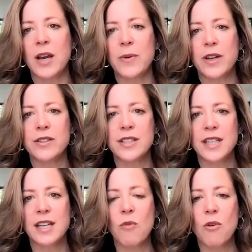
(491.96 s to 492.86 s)
that we are
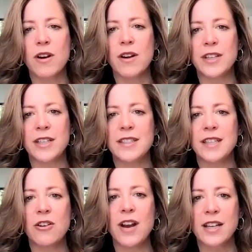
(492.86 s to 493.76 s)
seeing more of these
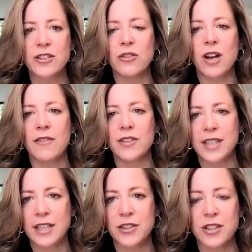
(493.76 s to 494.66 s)
international
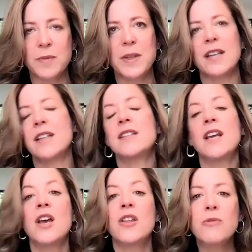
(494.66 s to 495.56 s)
conversations because
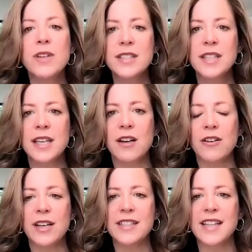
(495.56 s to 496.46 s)
the risk
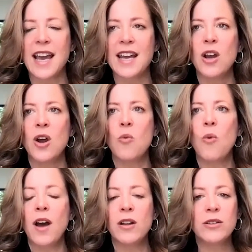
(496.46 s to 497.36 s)
here is that
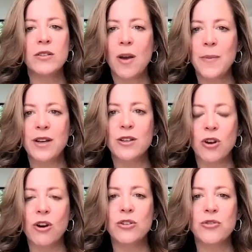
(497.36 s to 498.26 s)
while lawmakers
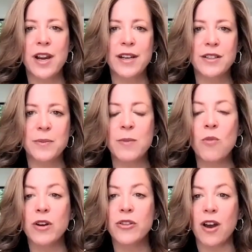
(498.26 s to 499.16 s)
are trying to be
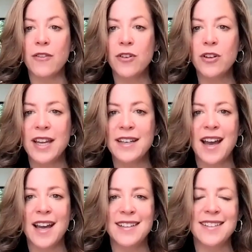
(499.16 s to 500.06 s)
more thoughtful and
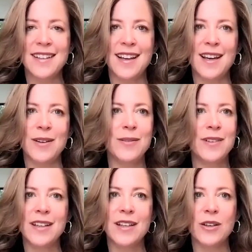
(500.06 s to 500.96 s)
not, uh,
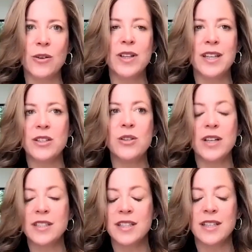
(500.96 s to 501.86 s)
you know, really do
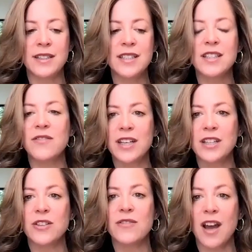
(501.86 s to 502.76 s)
us the
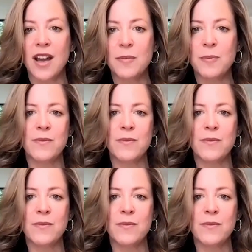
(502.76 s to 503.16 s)
disadvantage of not